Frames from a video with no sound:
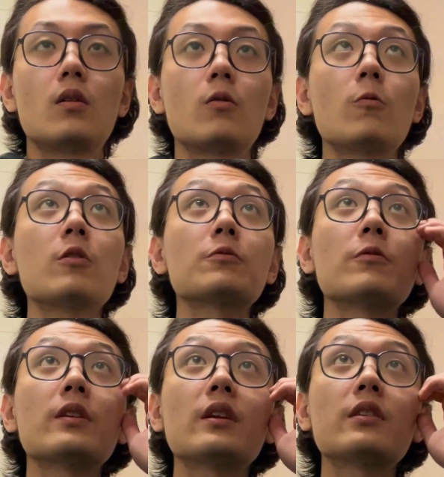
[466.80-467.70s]
What we
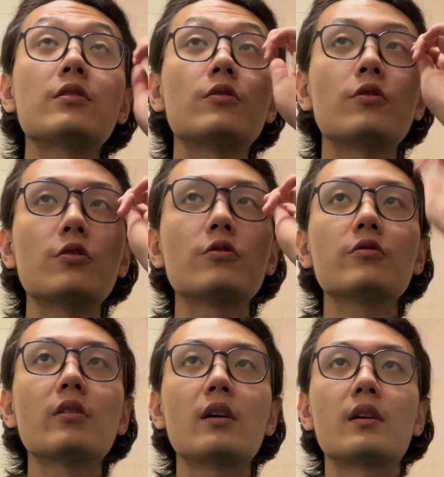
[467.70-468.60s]
need to
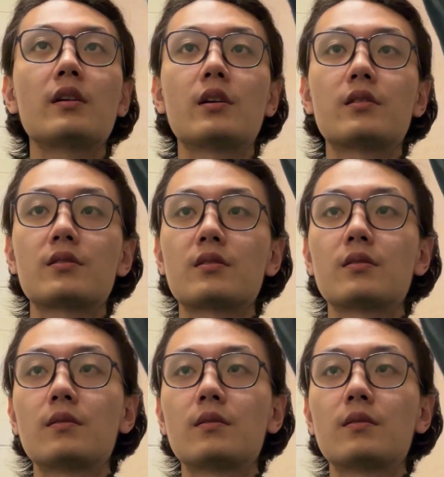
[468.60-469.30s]
do is